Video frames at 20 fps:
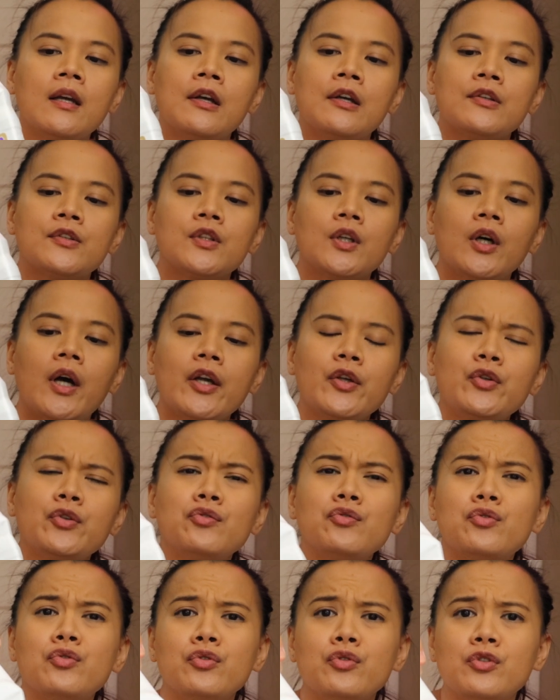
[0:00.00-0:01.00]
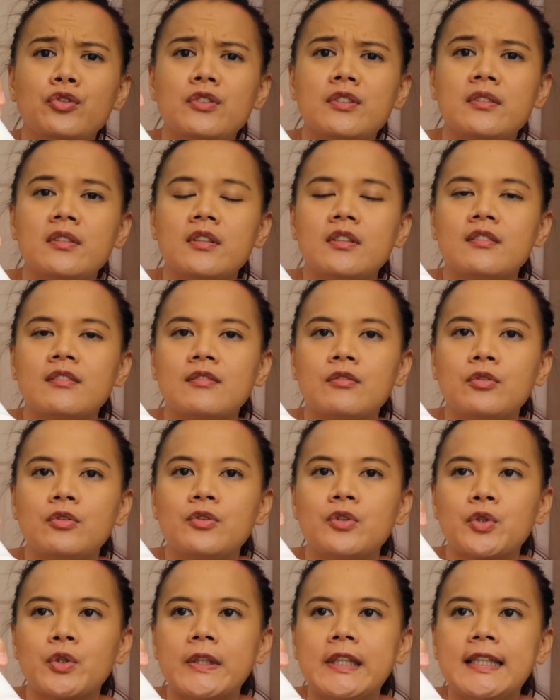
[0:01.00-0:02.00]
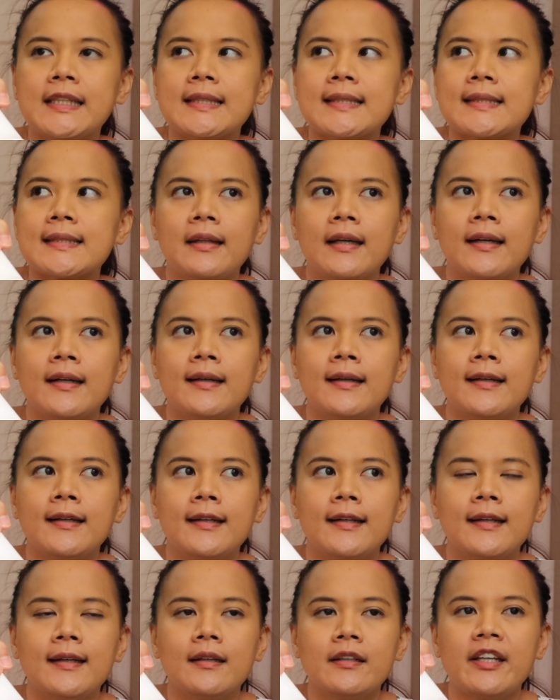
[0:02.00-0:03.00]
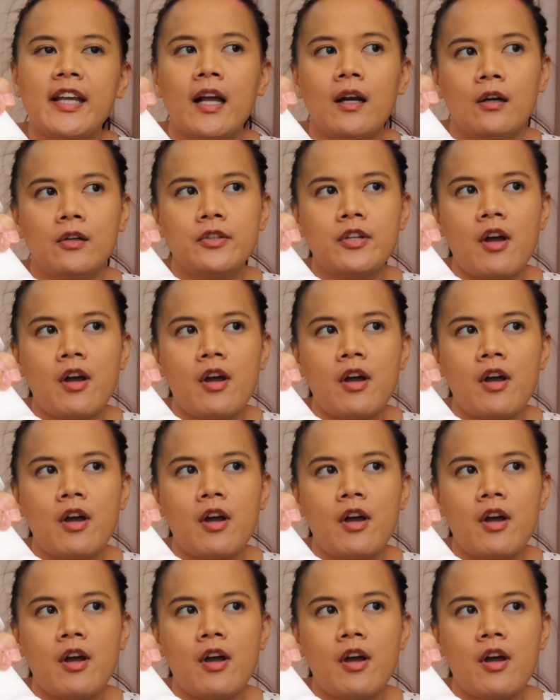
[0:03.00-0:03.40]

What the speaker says: So I used to use this to treat the yellow